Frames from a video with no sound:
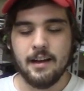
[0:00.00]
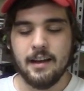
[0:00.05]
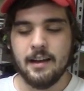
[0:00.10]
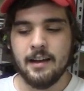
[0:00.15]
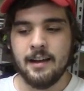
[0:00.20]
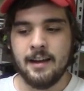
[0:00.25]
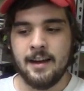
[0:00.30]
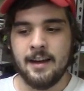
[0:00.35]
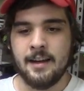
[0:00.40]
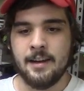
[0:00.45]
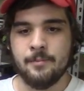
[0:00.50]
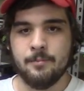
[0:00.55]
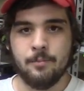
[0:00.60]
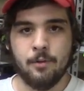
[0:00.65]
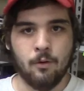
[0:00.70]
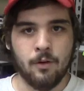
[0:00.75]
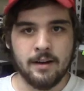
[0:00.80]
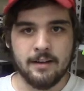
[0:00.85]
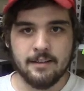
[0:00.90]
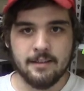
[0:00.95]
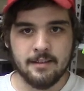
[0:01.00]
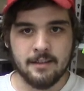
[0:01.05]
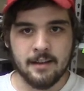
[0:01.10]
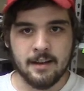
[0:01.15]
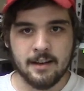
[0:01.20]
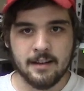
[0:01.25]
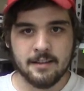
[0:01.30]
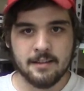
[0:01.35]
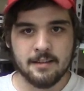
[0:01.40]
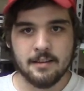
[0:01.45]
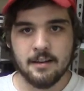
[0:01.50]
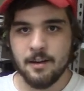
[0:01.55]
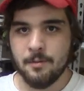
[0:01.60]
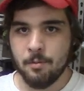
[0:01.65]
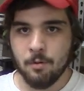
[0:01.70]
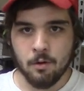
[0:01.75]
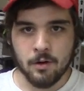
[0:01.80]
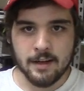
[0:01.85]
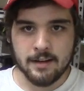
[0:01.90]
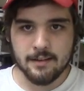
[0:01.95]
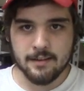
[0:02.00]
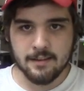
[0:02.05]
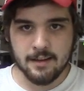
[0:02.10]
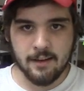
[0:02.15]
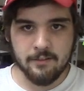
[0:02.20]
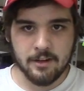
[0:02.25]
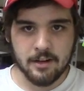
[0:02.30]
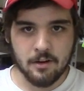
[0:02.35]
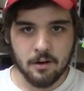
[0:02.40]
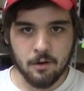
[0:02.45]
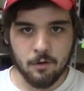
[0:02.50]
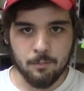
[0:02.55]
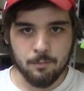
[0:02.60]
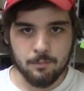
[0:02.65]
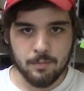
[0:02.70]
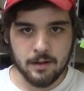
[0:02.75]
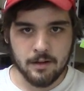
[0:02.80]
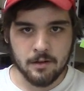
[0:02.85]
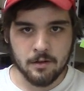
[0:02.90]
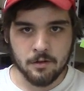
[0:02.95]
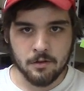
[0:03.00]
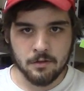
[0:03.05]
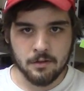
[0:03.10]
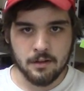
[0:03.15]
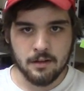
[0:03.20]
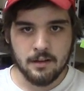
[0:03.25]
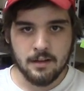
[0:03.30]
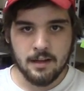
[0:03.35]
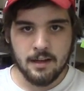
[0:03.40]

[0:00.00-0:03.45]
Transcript: 0.6, a 0.7 ohm build